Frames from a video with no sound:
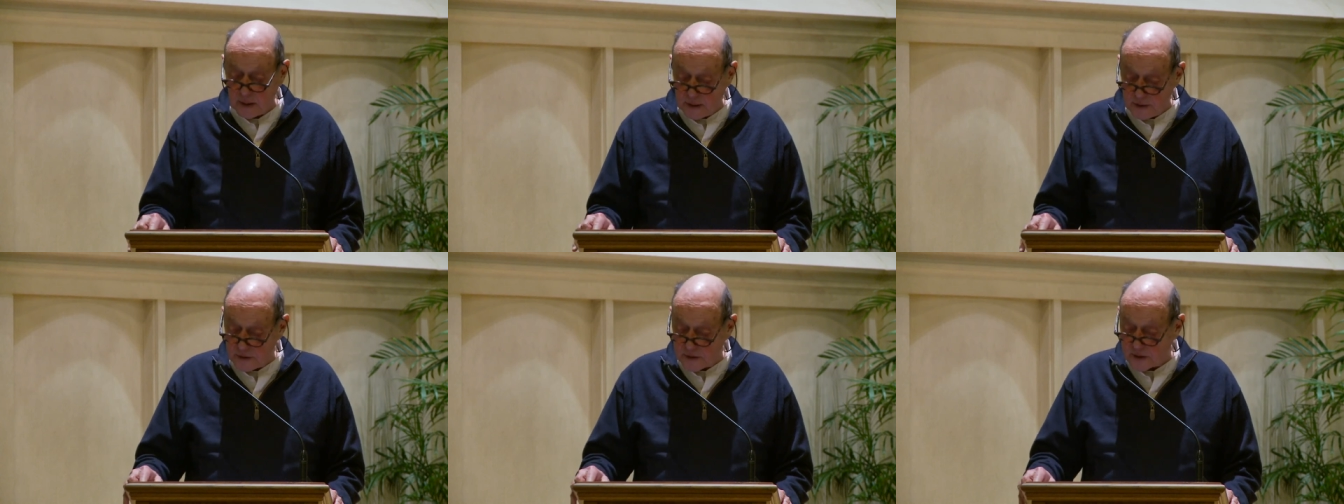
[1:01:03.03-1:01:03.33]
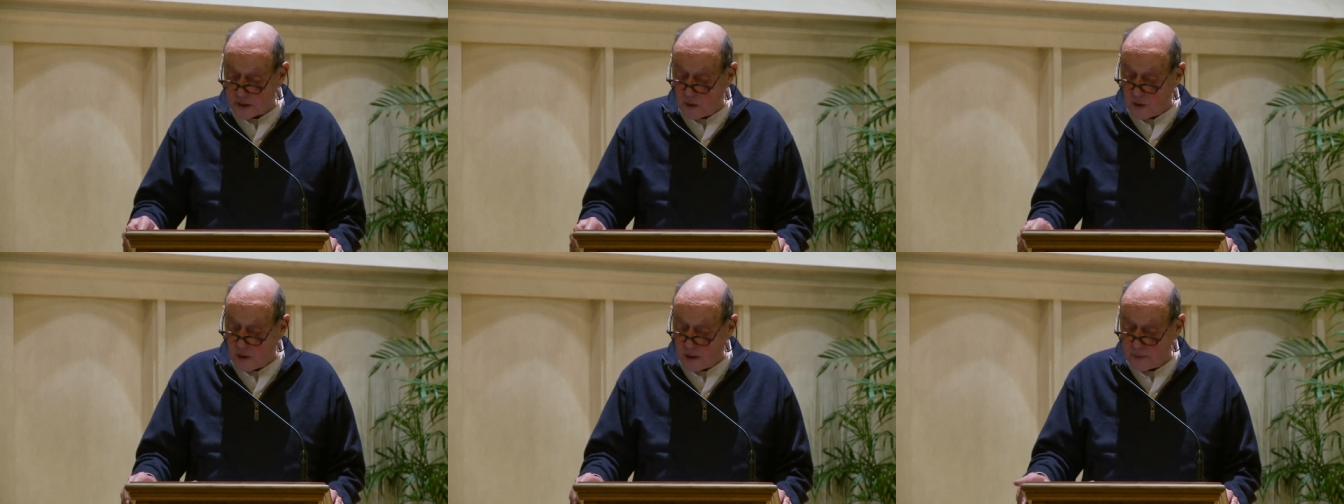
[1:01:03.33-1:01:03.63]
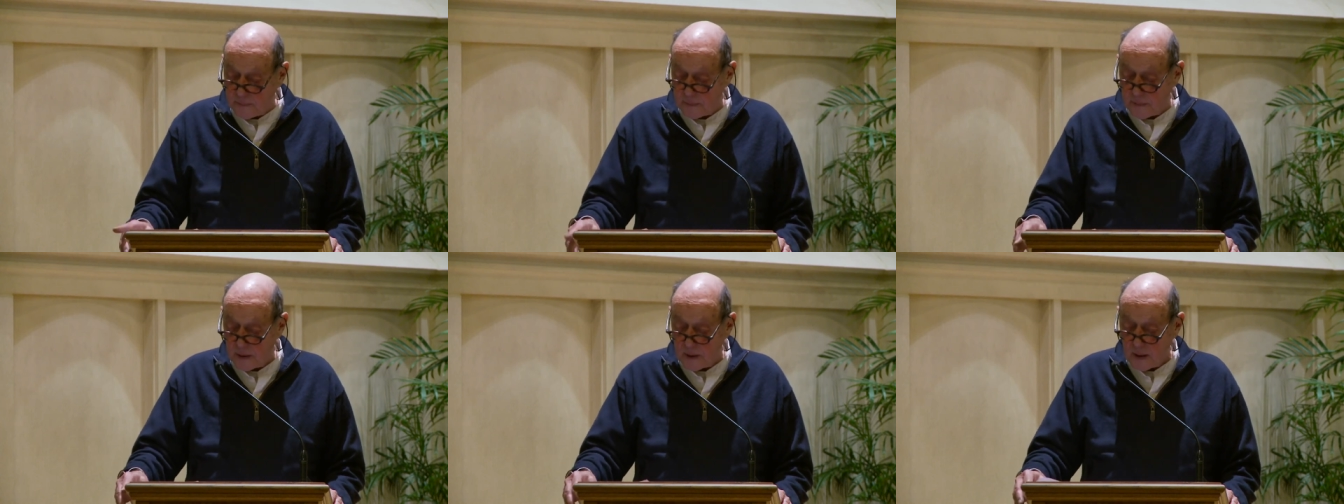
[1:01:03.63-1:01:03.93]
and so
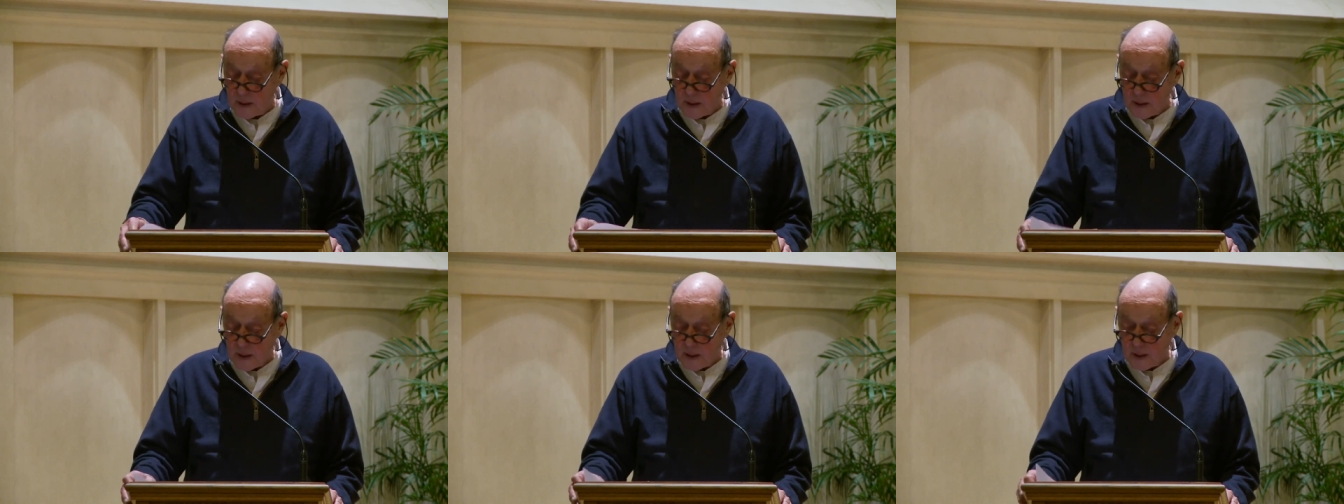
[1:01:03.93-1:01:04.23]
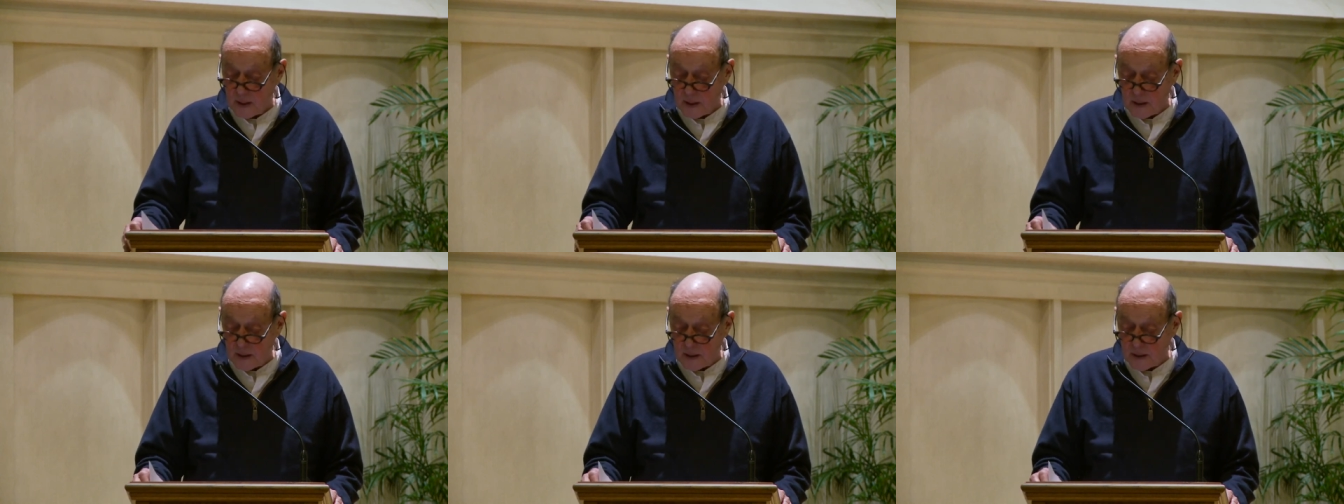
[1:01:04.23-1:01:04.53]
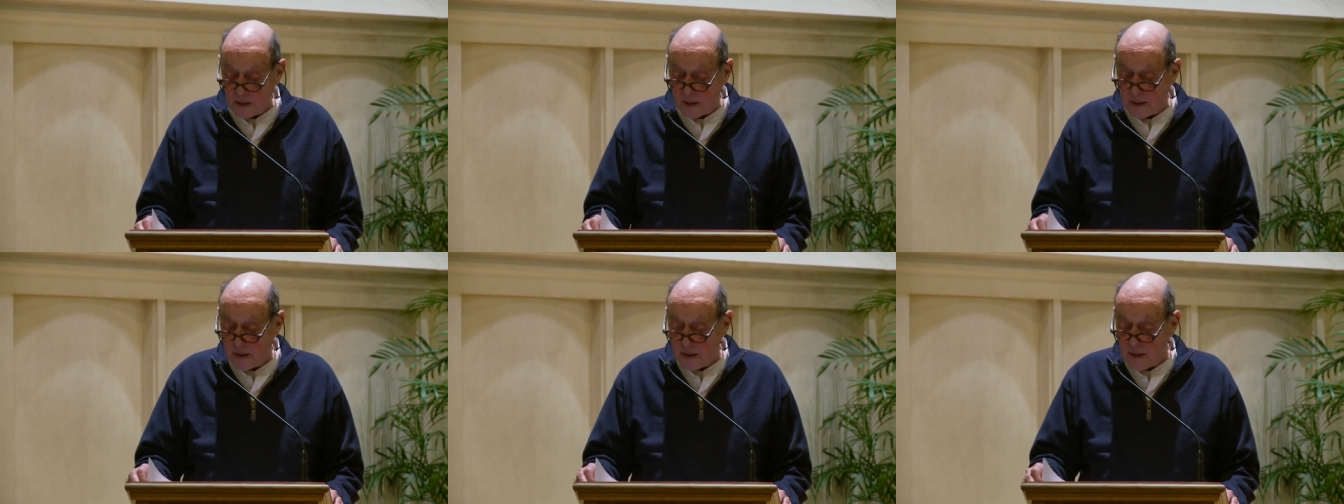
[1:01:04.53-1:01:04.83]
on.
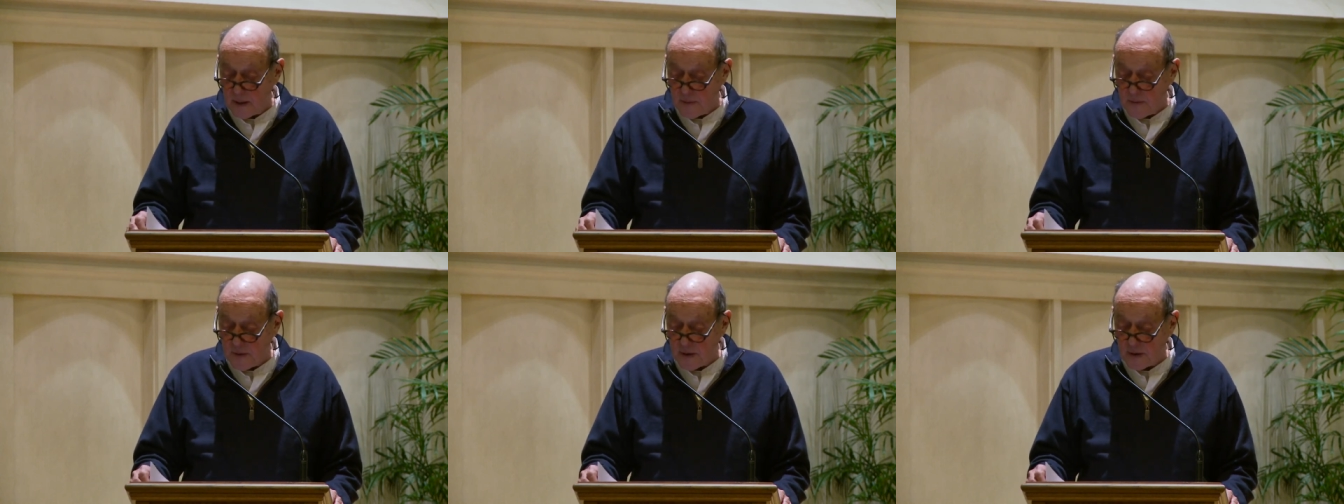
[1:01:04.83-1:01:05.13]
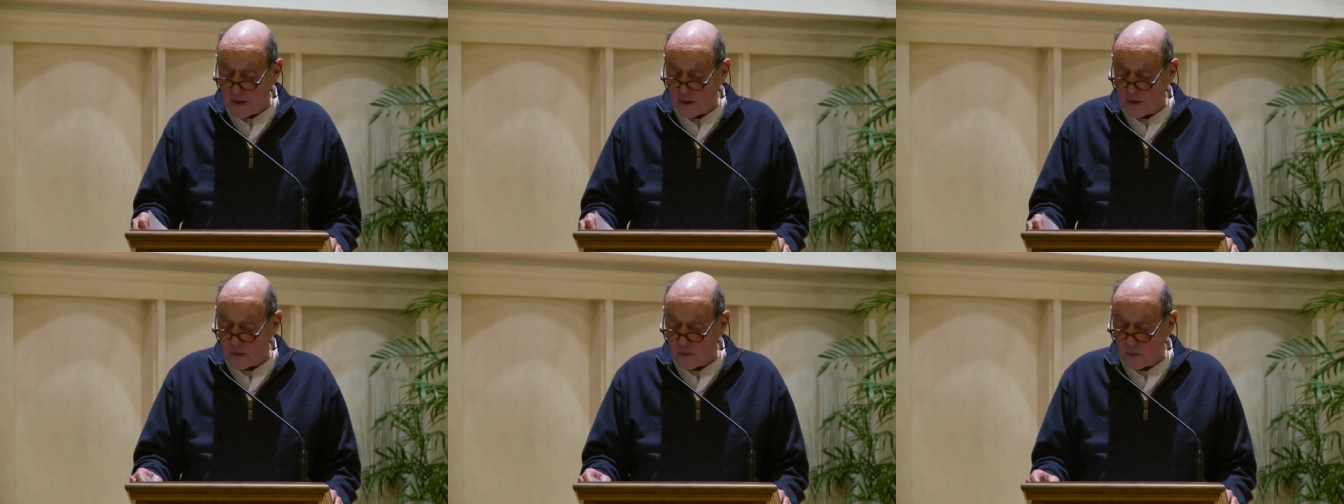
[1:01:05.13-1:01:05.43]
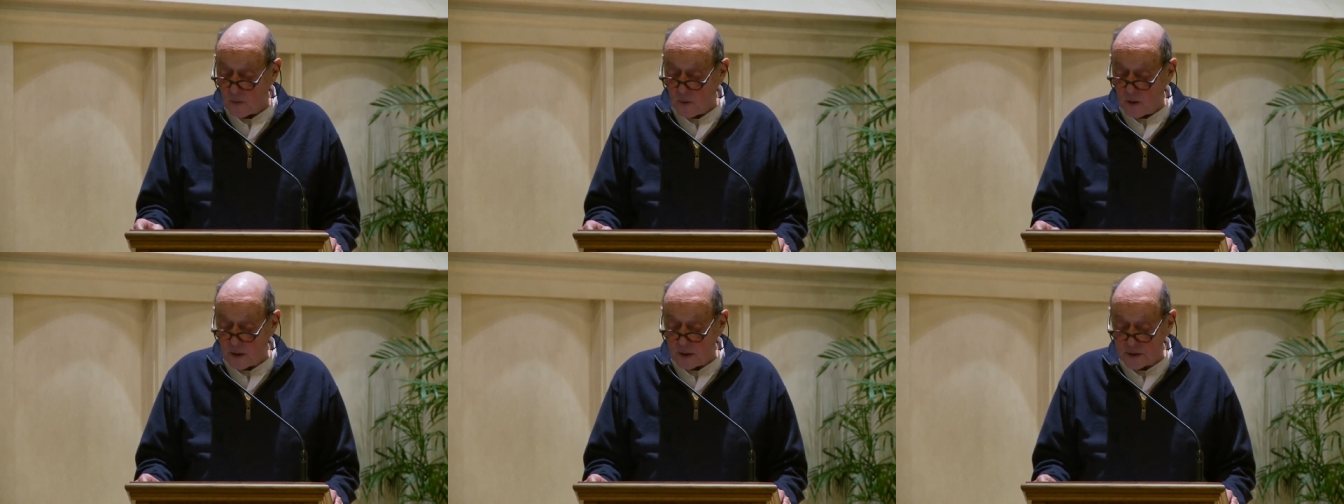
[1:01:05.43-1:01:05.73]
Uh, there
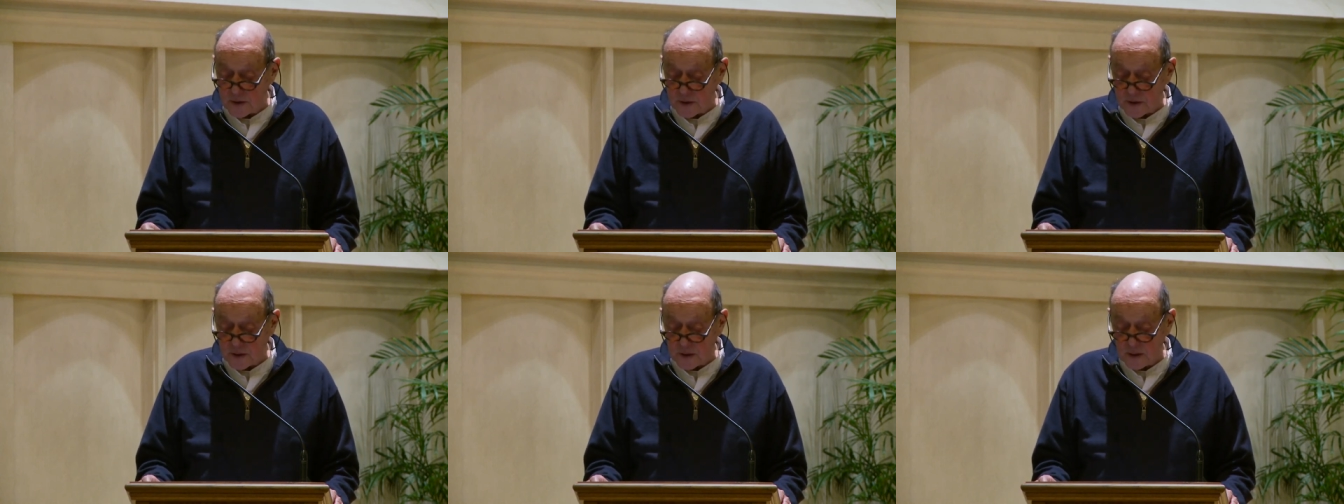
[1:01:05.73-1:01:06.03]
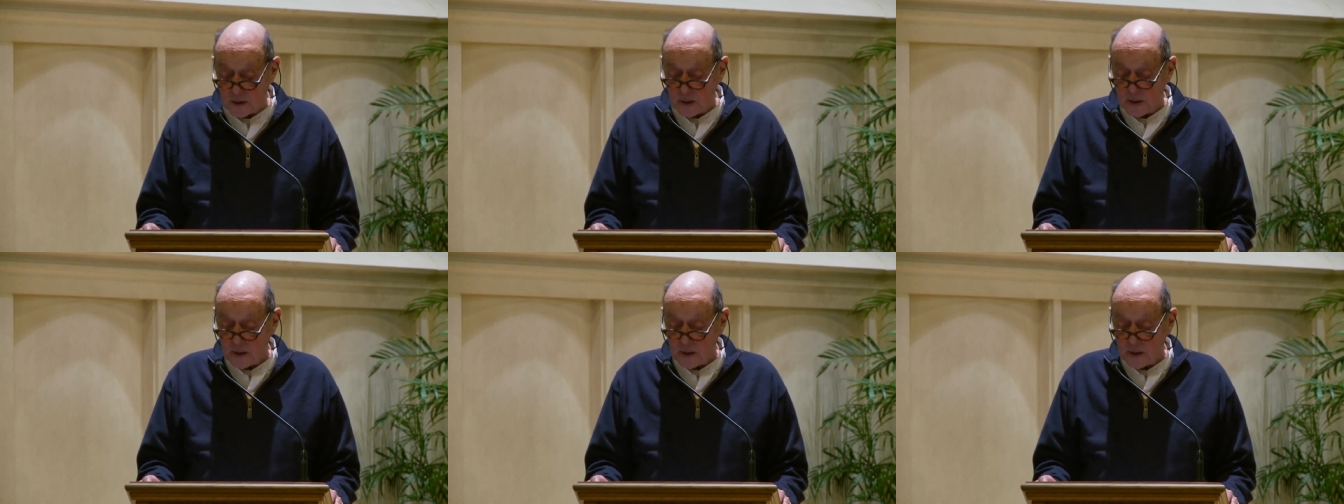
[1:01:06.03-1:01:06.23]
was